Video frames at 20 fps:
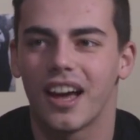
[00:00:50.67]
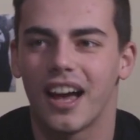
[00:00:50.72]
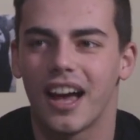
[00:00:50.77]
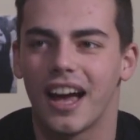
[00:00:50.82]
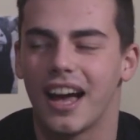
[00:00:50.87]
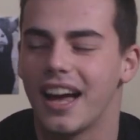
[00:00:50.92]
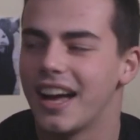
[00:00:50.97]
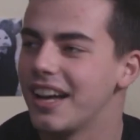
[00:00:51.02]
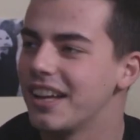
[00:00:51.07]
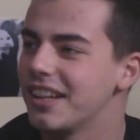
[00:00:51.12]

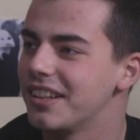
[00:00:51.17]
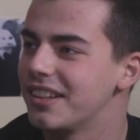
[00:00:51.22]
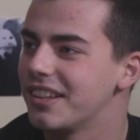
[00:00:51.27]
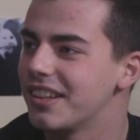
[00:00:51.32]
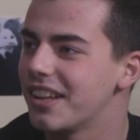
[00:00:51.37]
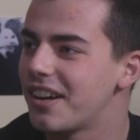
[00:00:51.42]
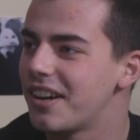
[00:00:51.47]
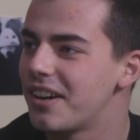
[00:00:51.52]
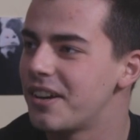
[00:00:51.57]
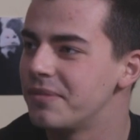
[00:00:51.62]
And
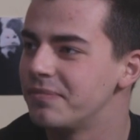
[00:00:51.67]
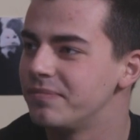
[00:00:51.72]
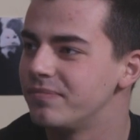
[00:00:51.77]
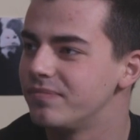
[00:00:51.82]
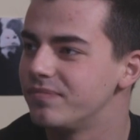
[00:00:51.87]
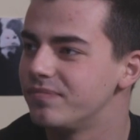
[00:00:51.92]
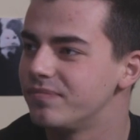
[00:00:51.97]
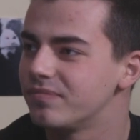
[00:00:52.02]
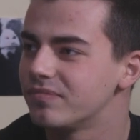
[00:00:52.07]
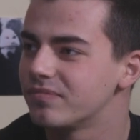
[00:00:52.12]

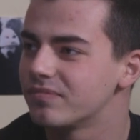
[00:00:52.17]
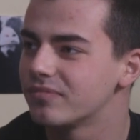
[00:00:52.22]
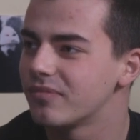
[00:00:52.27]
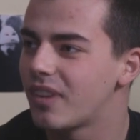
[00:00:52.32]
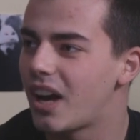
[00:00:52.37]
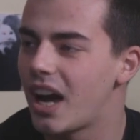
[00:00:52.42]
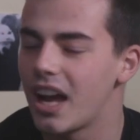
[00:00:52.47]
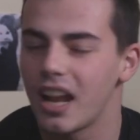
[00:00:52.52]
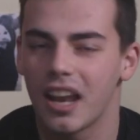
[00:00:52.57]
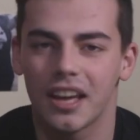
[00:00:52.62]

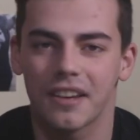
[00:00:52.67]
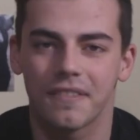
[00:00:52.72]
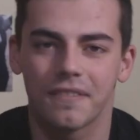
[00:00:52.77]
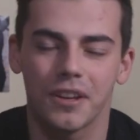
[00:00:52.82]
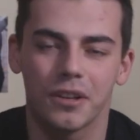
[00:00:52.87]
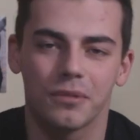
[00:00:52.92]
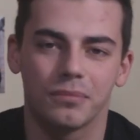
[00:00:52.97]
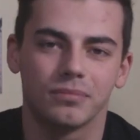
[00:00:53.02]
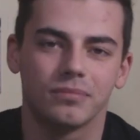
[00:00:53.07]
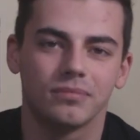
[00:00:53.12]
I like
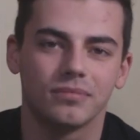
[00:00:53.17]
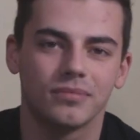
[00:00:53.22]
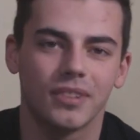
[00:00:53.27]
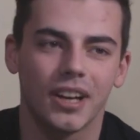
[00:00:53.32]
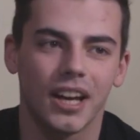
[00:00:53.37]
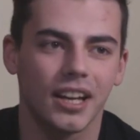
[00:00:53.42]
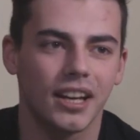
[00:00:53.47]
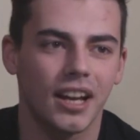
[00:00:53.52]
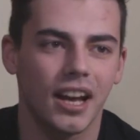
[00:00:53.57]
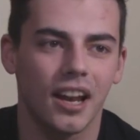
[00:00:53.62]
film
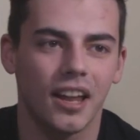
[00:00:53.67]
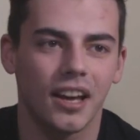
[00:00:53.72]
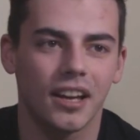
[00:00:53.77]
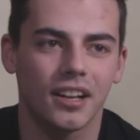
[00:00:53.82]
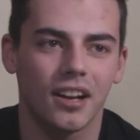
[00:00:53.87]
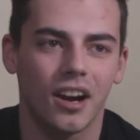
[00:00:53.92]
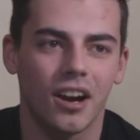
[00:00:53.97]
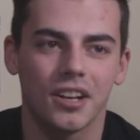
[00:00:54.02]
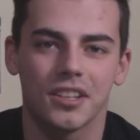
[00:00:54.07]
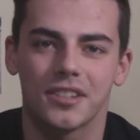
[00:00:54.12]
and I
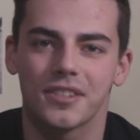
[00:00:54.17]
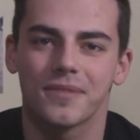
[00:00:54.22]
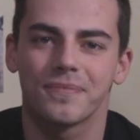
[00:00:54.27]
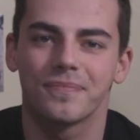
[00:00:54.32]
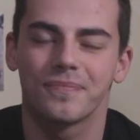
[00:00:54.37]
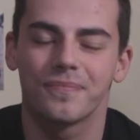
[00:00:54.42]
like arts.